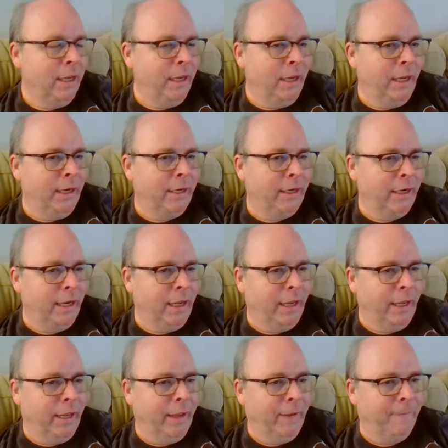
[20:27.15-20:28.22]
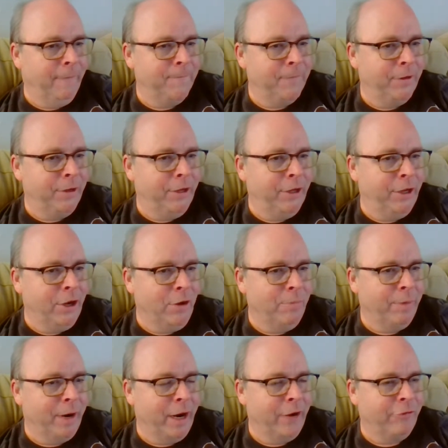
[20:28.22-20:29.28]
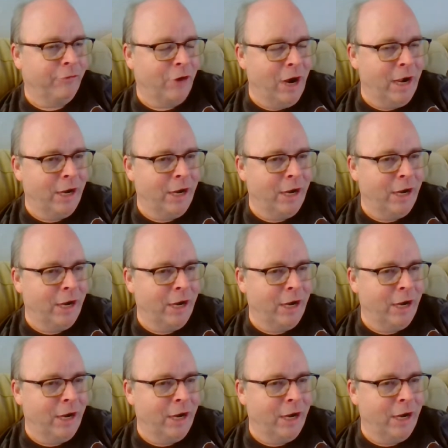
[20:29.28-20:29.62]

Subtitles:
It but I try